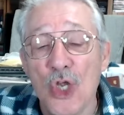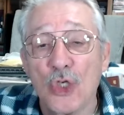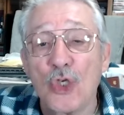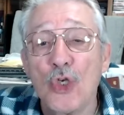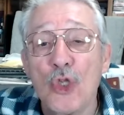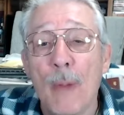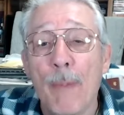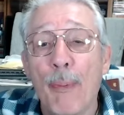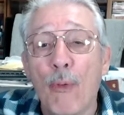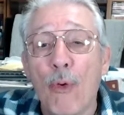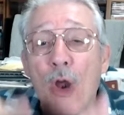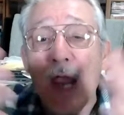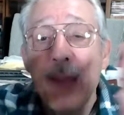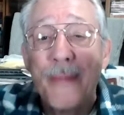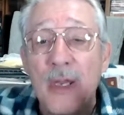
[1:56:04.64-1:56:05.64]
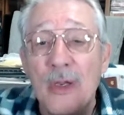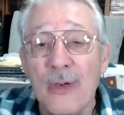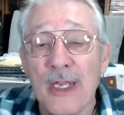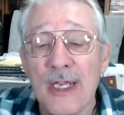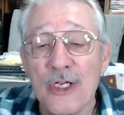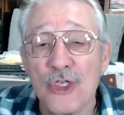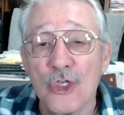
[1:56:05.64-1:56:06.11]
to the
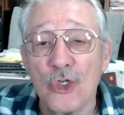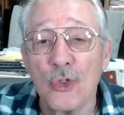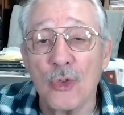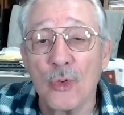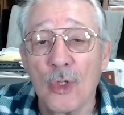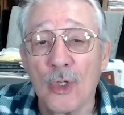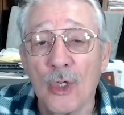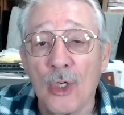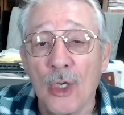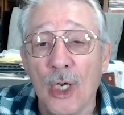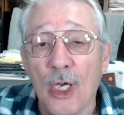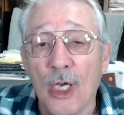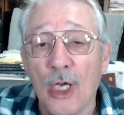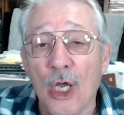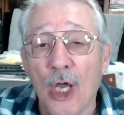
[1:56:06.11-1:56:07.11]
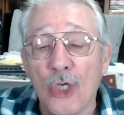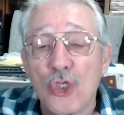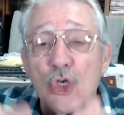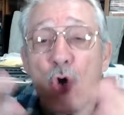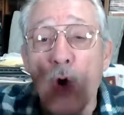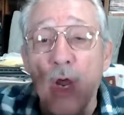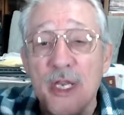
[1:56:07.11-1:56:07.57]
primary issue, a
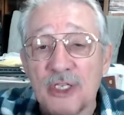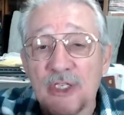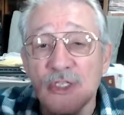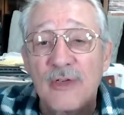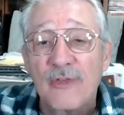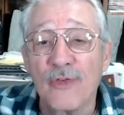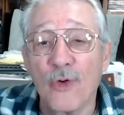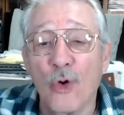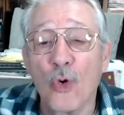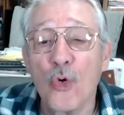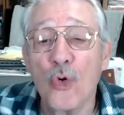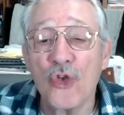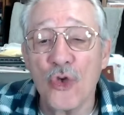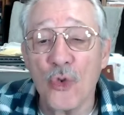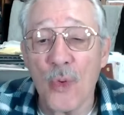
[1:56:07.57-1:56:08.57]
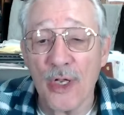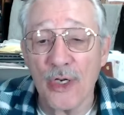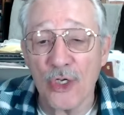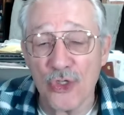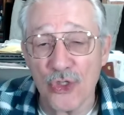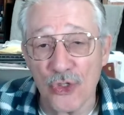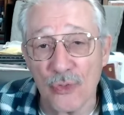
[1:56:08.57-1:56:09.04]
choice of who you want
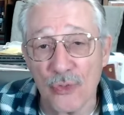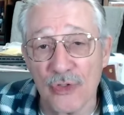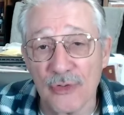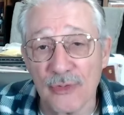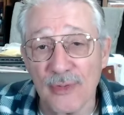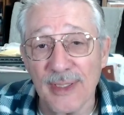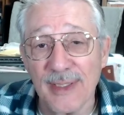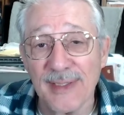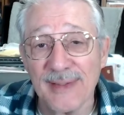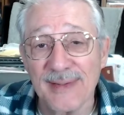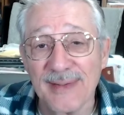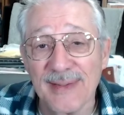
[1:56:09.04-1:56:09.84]
to choose, right?